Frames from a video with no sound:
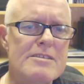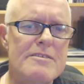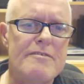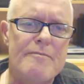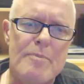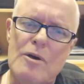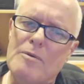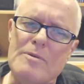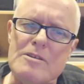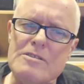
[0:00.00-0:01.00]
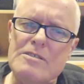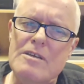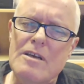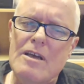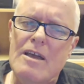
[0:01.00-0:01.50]
sense of
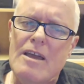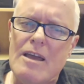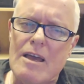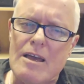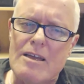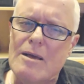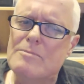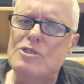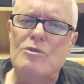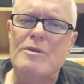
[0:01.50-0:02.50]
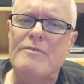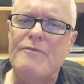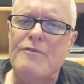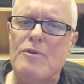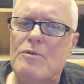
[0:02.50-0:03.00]
purpose comes to
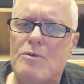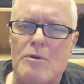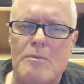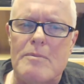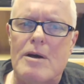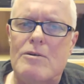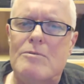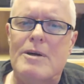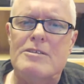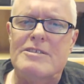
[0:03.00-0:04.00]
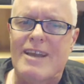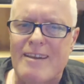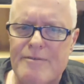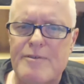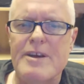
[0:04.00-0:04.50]
inform almost
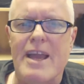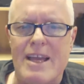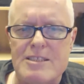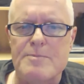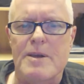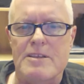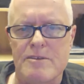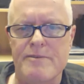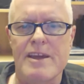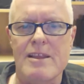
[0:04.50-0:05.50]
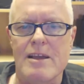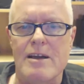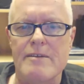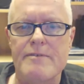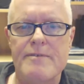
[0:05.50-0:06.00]
every aspect of their
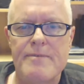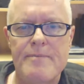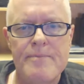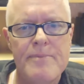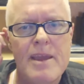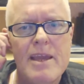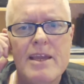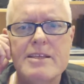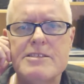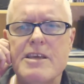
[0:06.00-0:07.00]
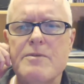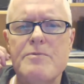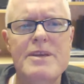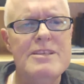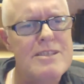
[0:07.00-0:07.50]
life. It's their
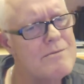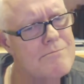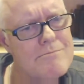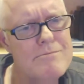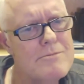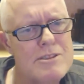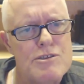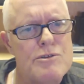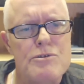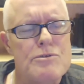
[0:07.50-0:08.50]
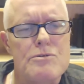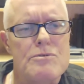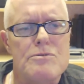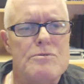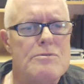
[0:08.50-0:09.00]
reason
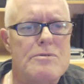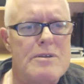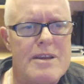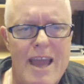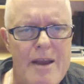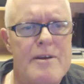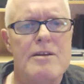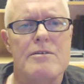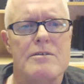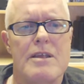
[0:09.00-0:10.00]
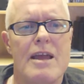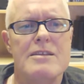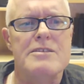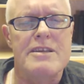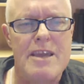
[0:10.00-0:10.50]
to carry on
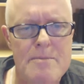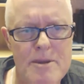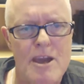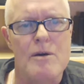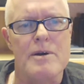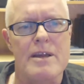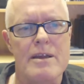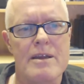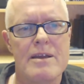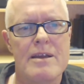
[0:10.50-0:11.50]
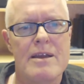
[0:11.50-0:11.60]
and to keep going.